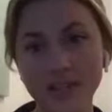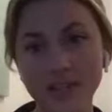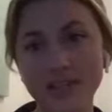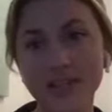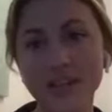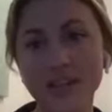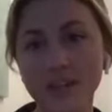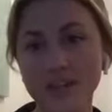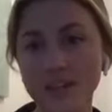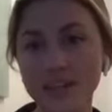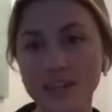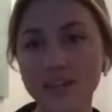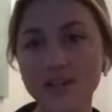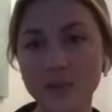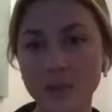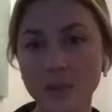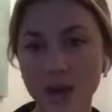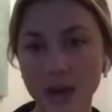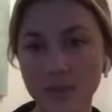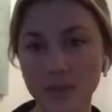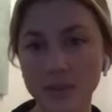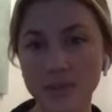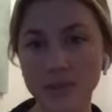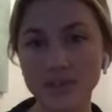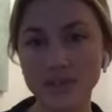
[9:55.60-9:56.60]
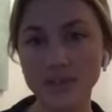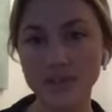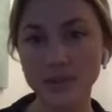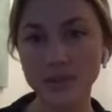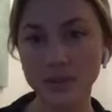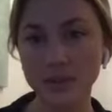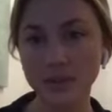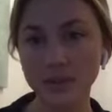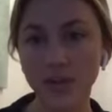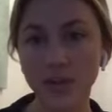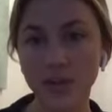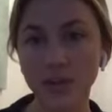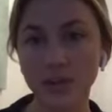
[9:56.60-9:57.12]
Because I think that's what happens
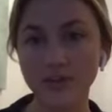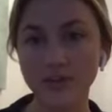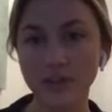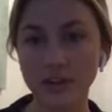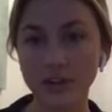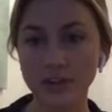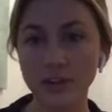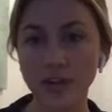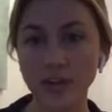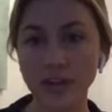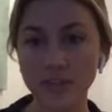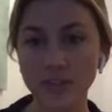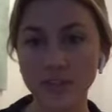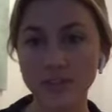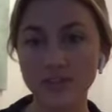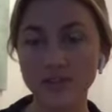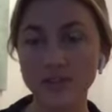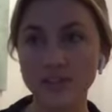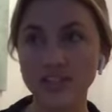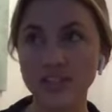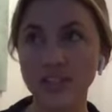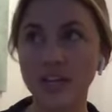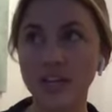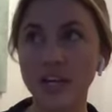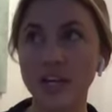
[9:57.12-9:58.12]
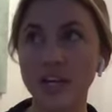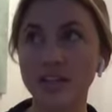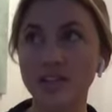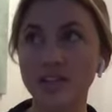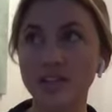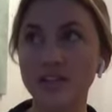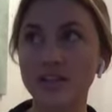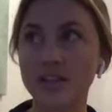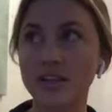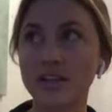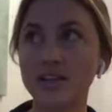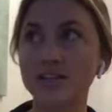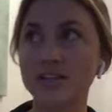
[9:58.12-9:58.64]
to a lot of internationals here.
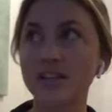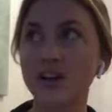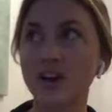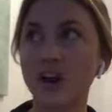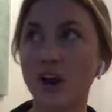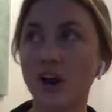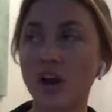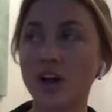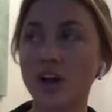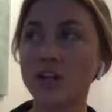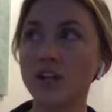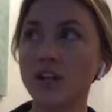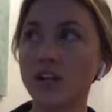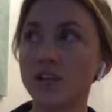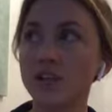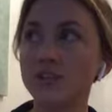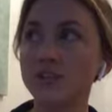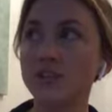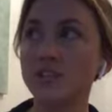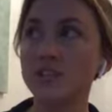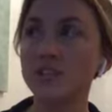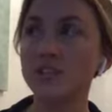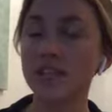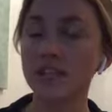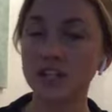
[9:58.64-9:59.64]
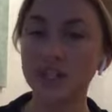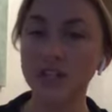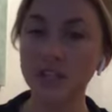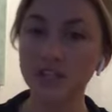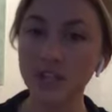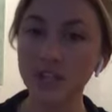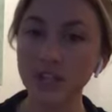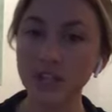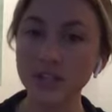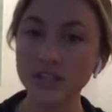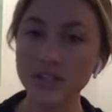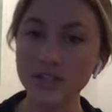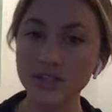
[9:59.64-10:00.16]
It's a hard country to
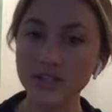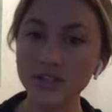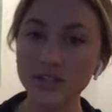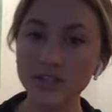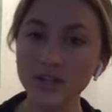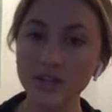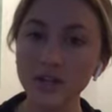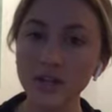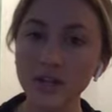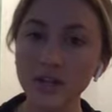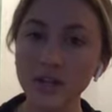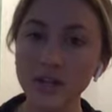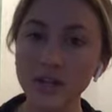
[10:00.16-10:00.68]
immigrate to.